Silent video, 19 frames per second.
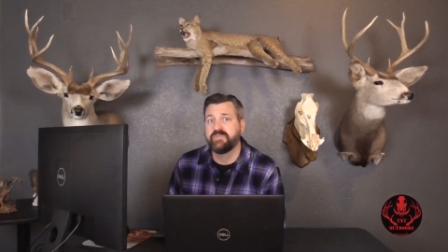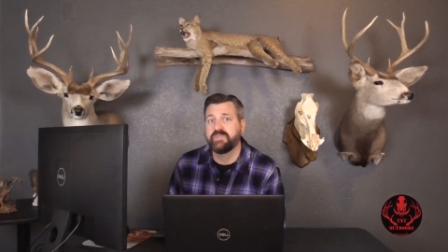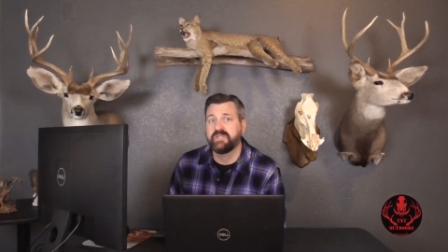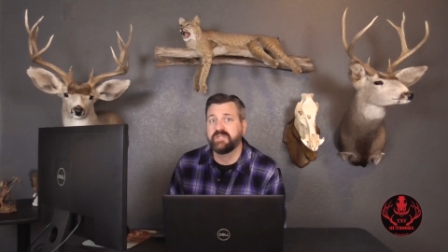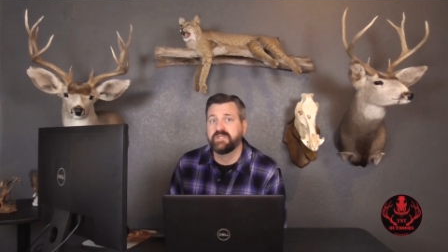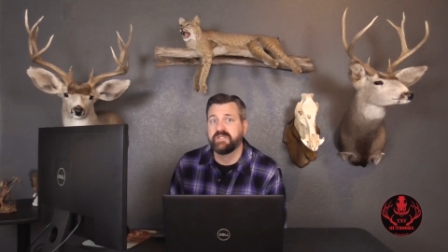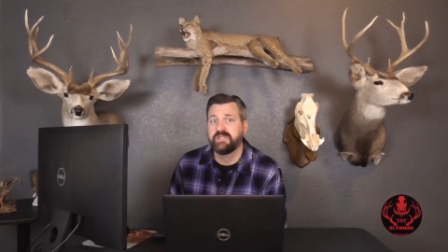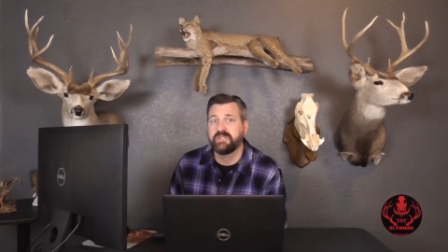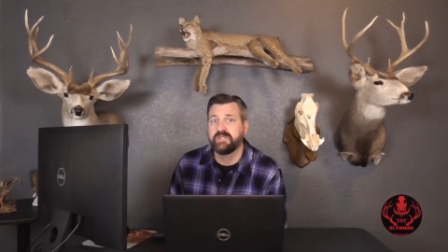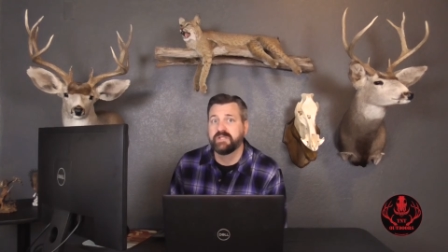
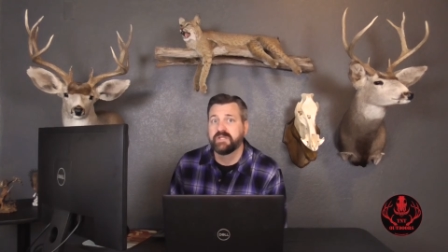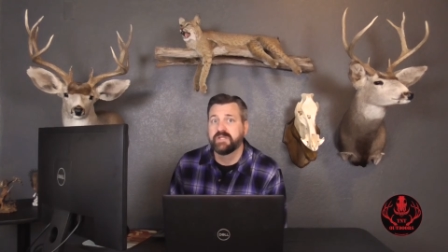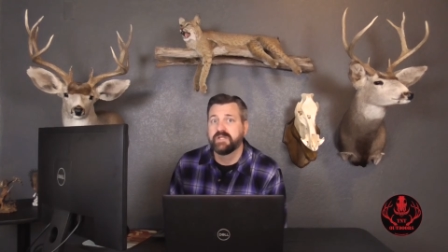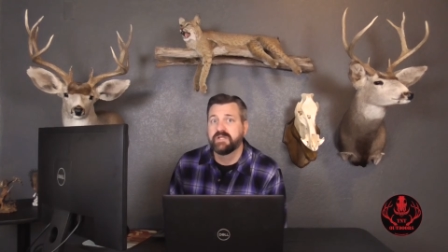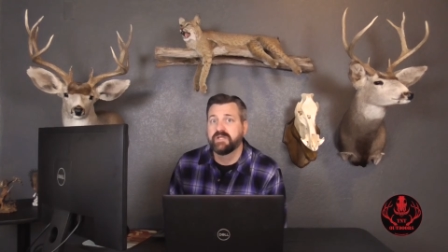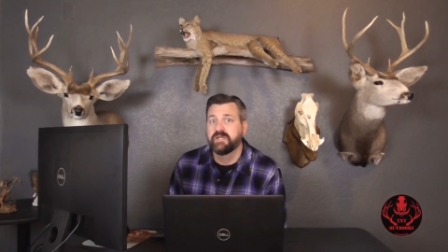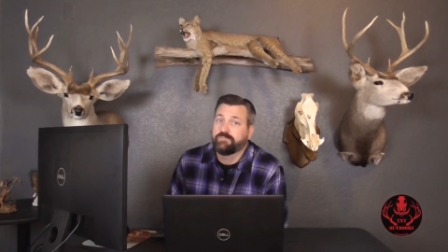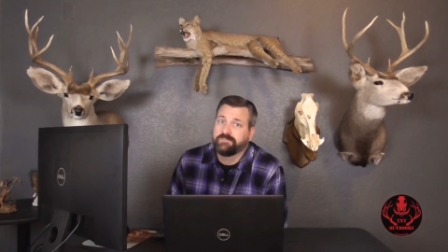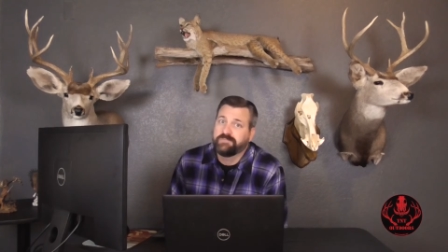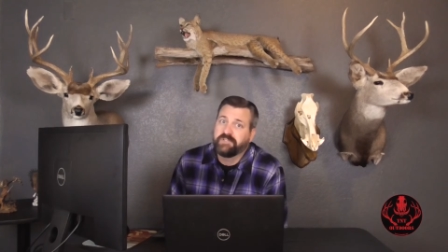the
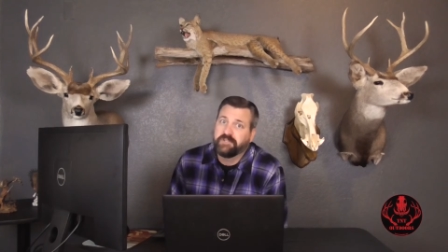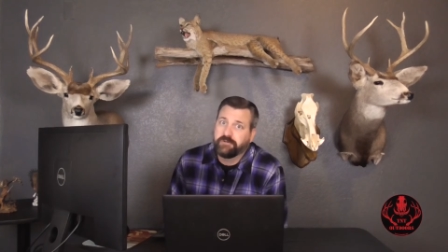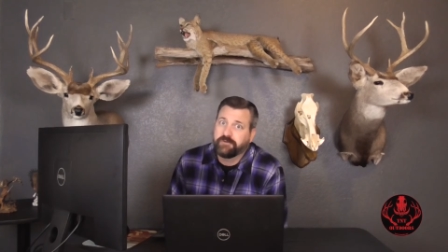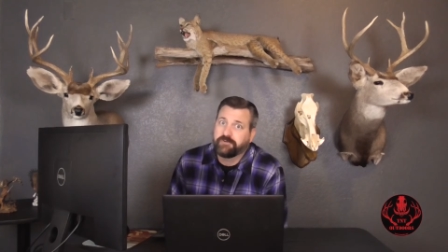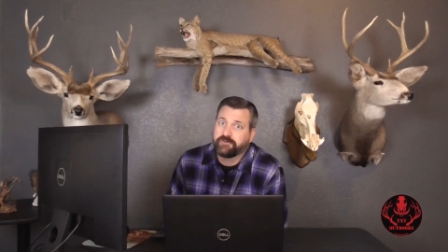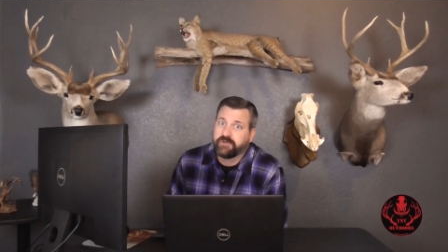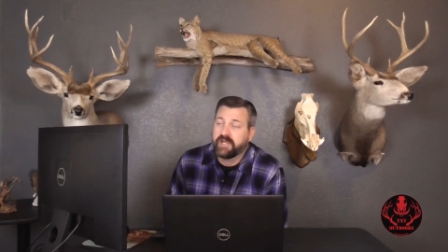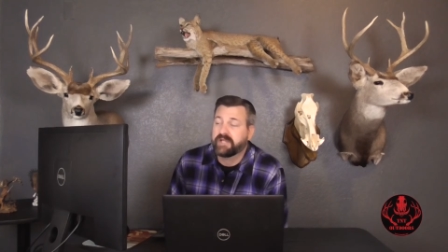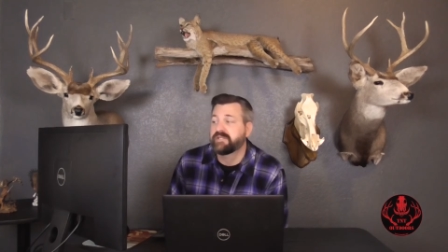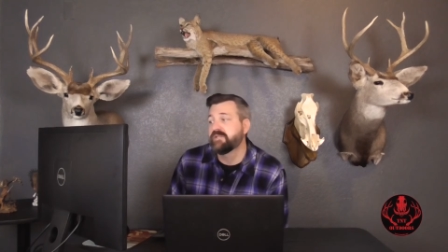Deer
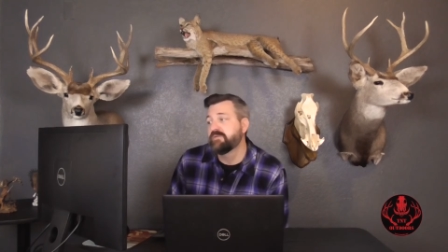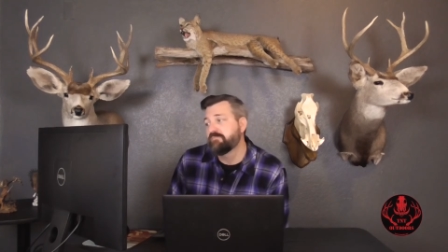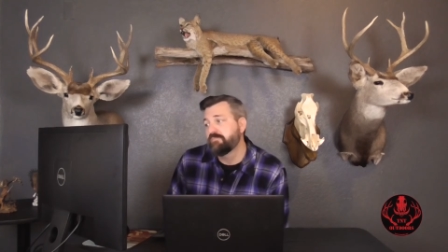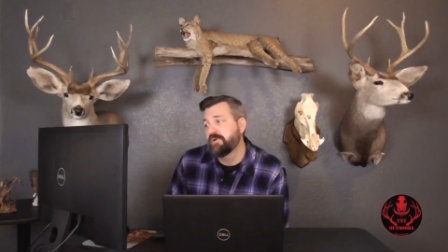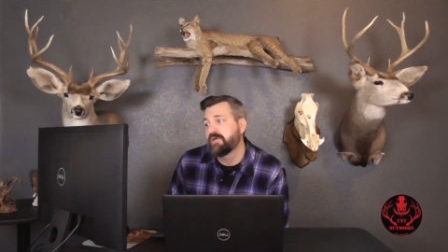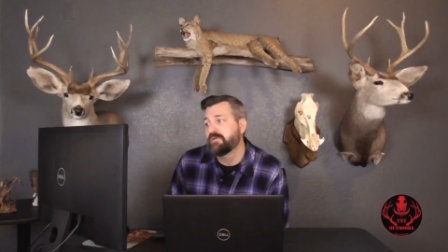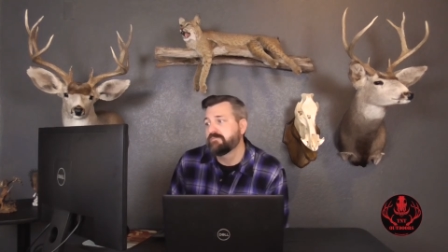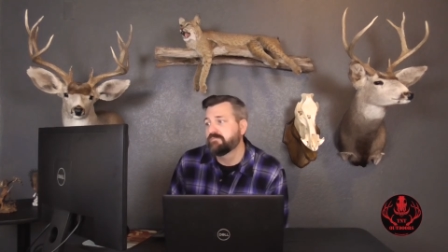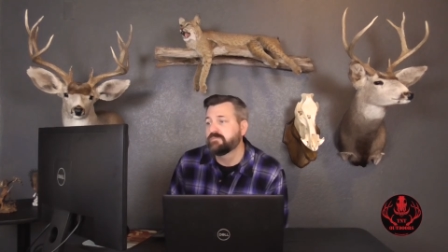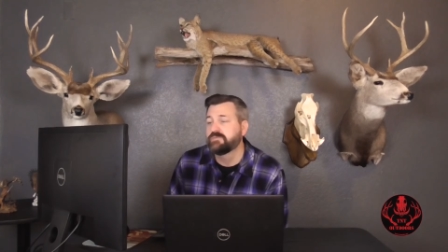Attractant,
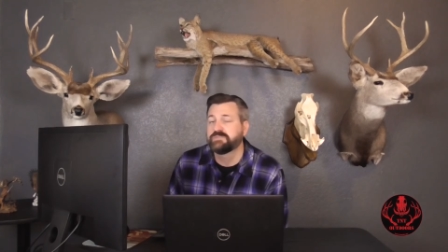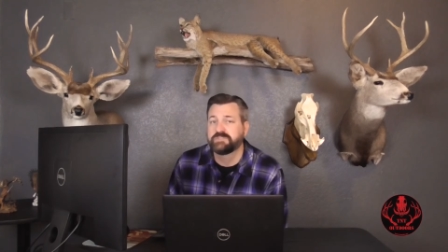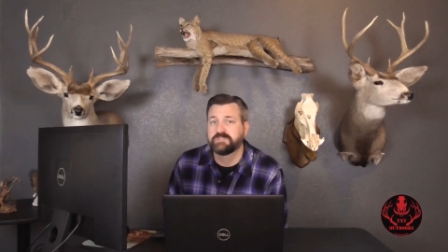but we'll,